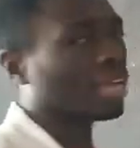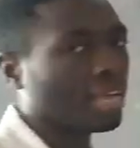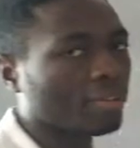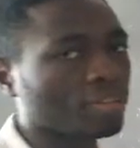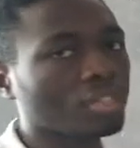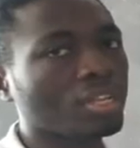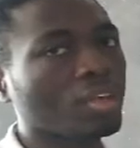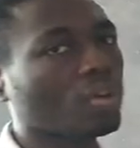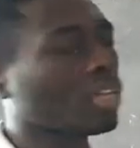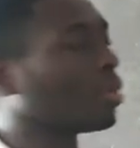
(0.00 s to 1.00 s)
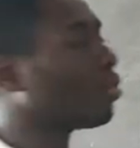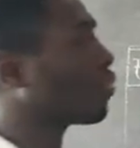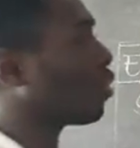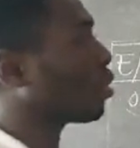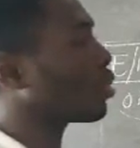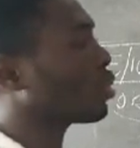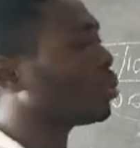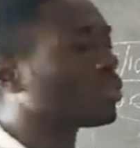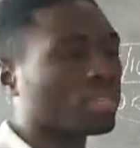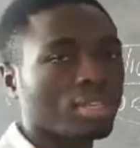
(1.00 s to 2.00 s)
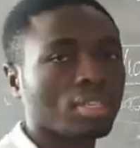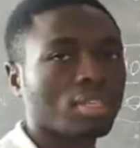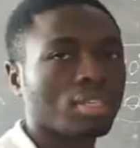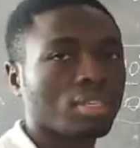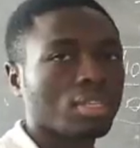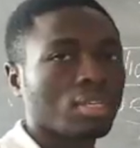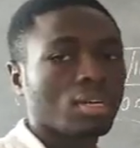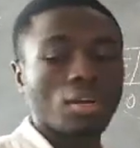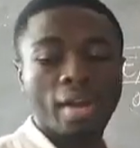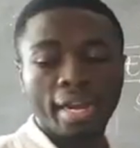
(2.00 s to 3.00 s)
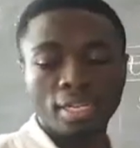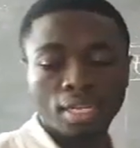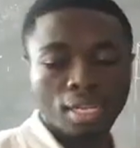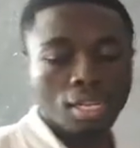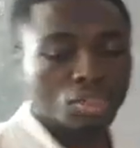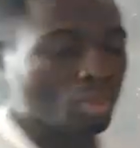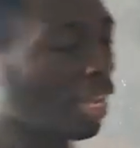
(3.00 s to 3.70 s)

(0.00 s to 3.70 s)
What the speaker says: Kelvin, okay, before using. Alright, so